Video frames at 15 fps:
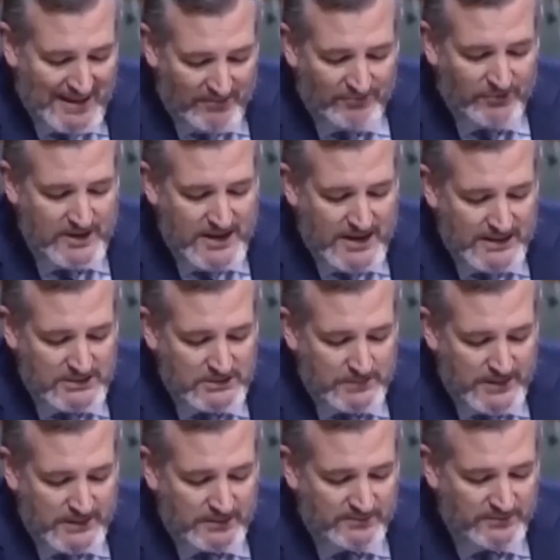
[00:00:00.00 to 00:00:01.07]
every
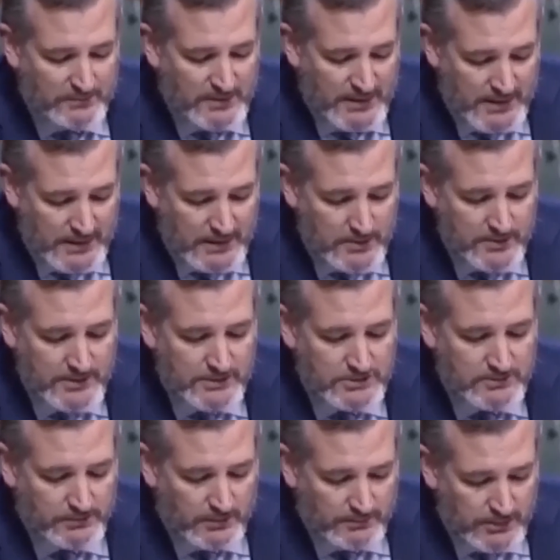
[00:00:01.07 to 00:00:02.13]
aspect from hiring
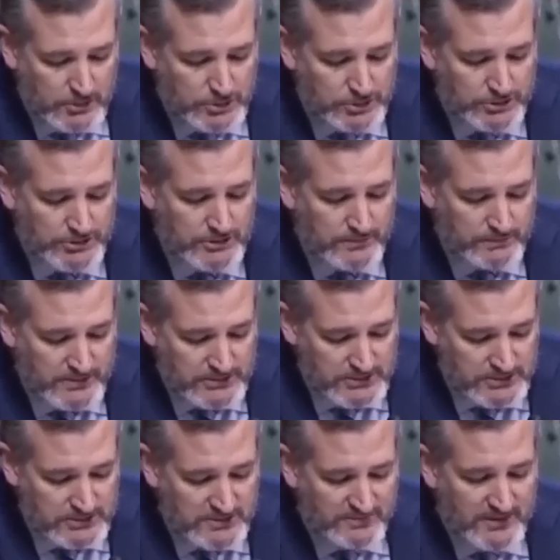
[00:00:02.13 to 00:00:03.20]
to promotion to
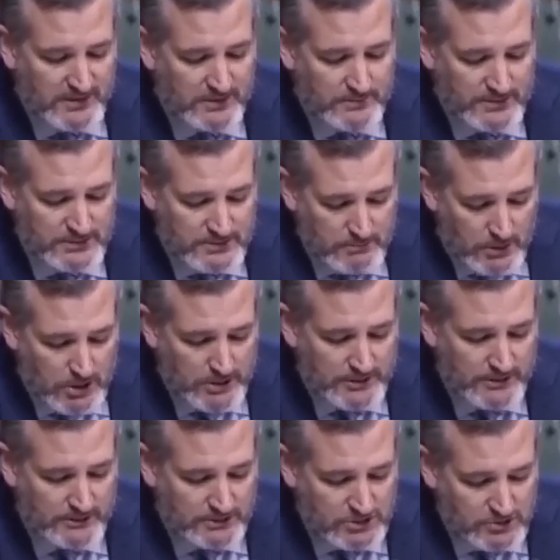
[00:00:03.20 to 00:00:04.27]
business development to
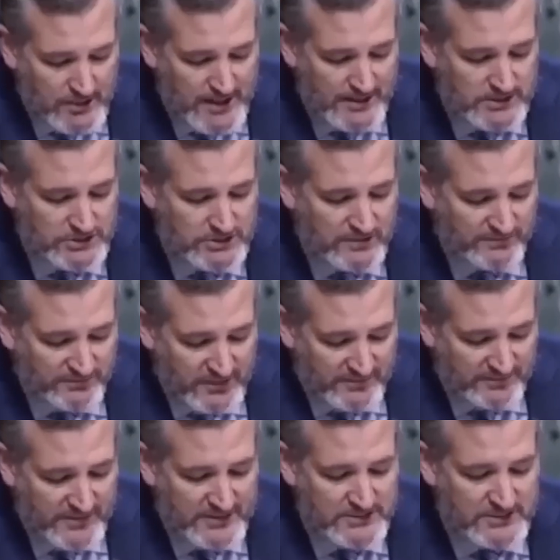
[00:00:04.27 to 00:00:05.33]
marketing to strategy to
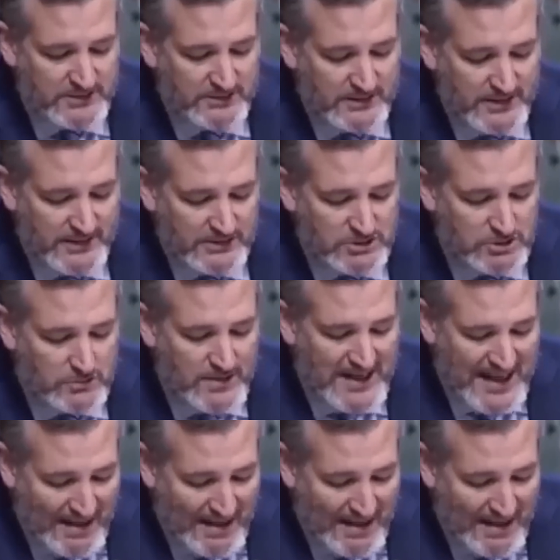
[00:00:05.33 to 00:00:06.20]
front-facing clients to